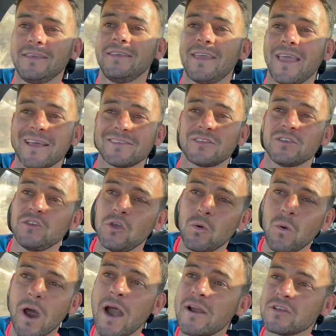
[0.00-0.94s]
yes,
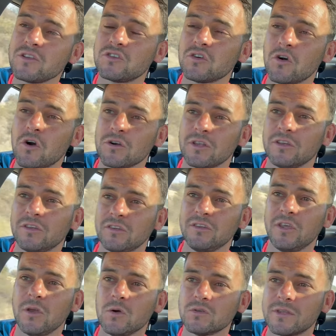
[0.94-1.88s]
you are insured to
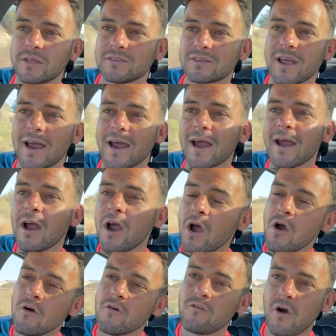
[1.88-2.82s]
use this car
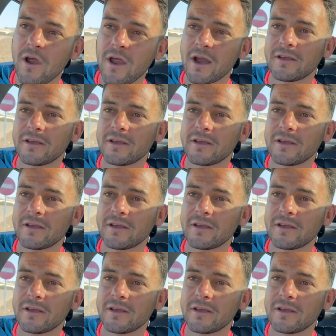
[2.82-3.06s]
for your